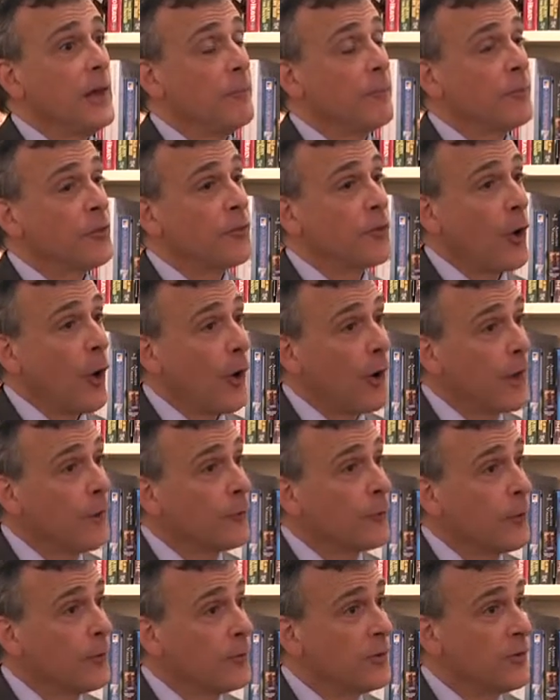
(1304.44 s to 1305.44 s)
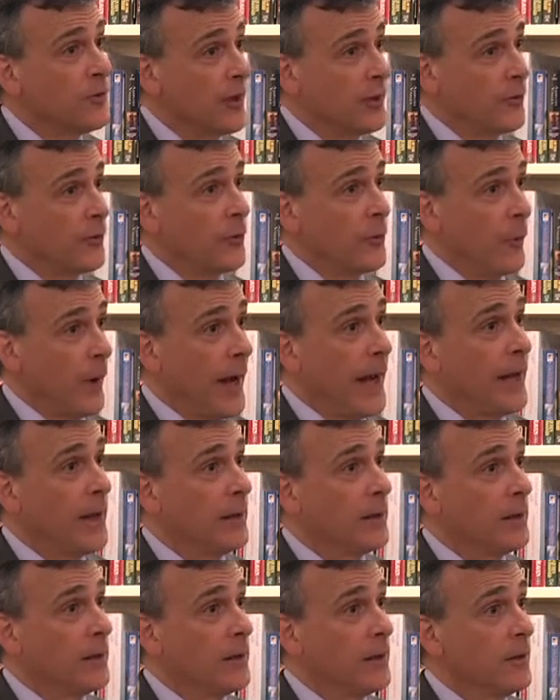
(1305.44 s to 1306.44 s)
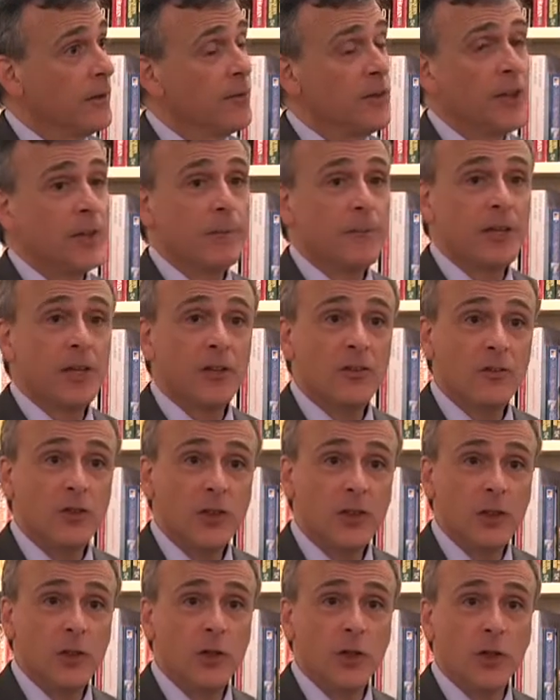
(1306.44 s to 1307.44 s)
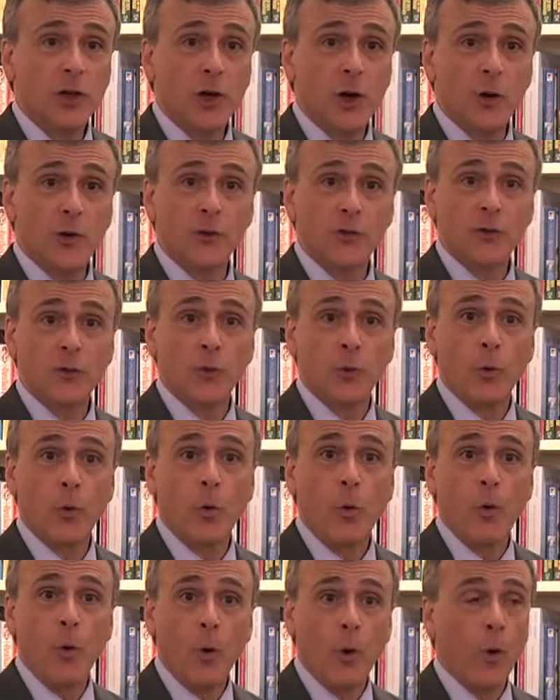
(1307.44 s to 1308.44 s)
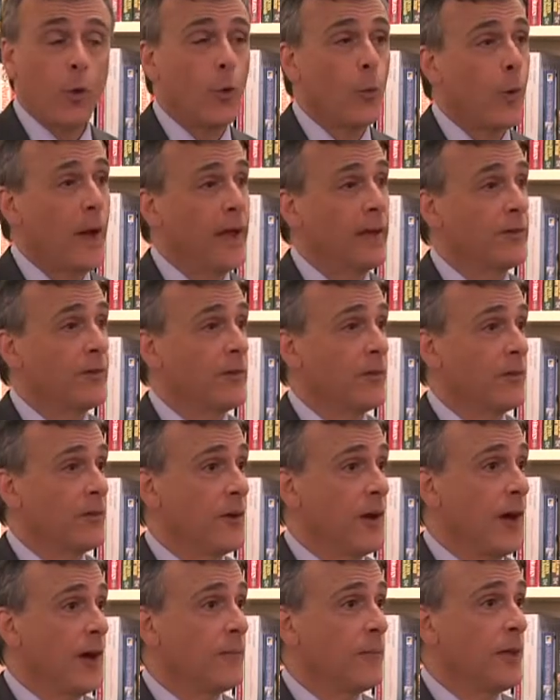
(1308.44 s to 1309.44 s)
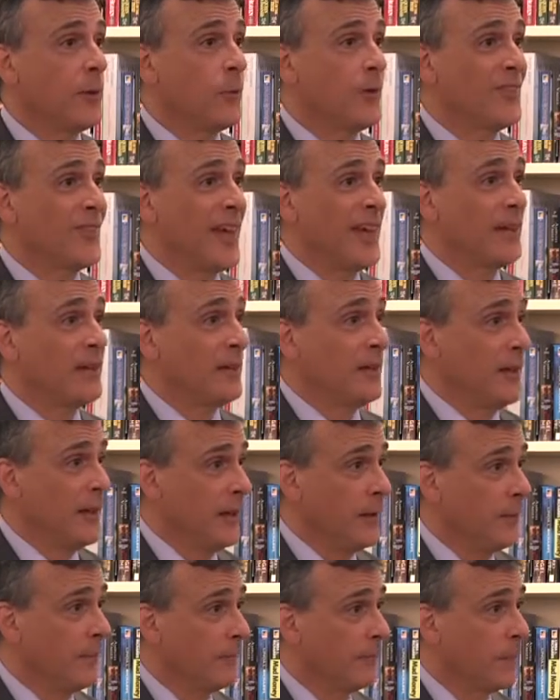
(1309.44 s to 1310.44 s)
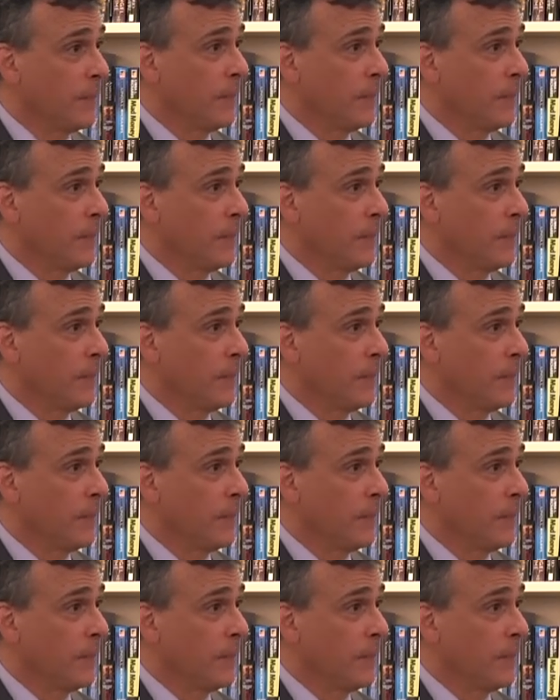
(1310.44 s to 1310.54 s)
Starting from 6th grade, Tim continued to go to school all the way to the time he was 18.